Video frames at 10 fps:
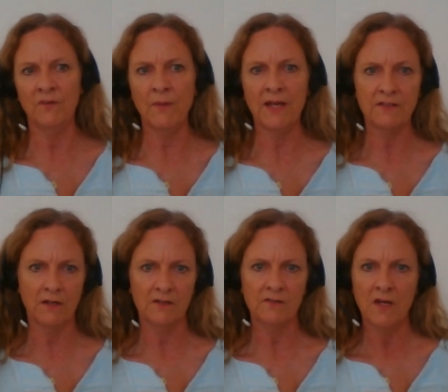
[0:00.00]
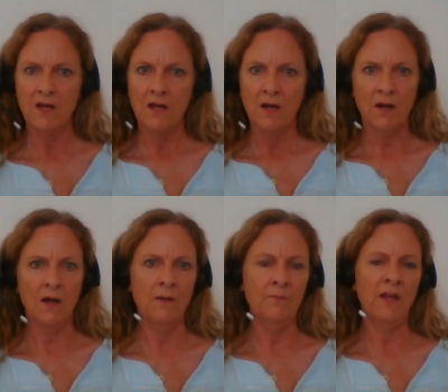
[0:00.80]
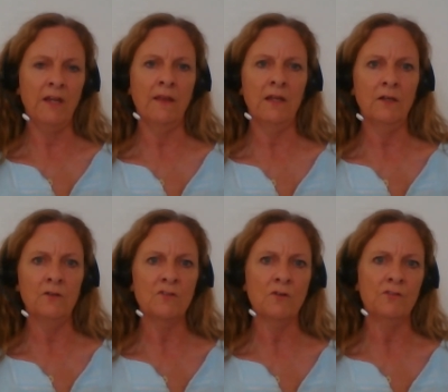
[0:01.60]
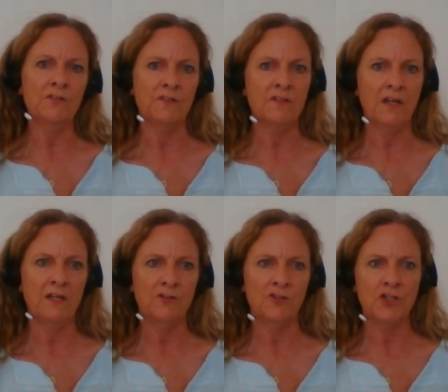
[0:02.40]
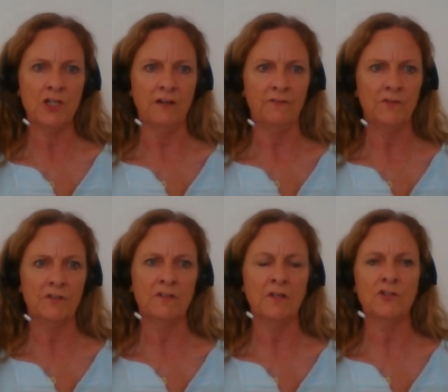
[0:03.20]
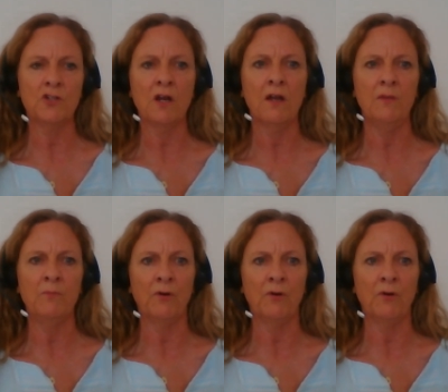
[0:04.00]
Damascus. It then goes on to say to shift such high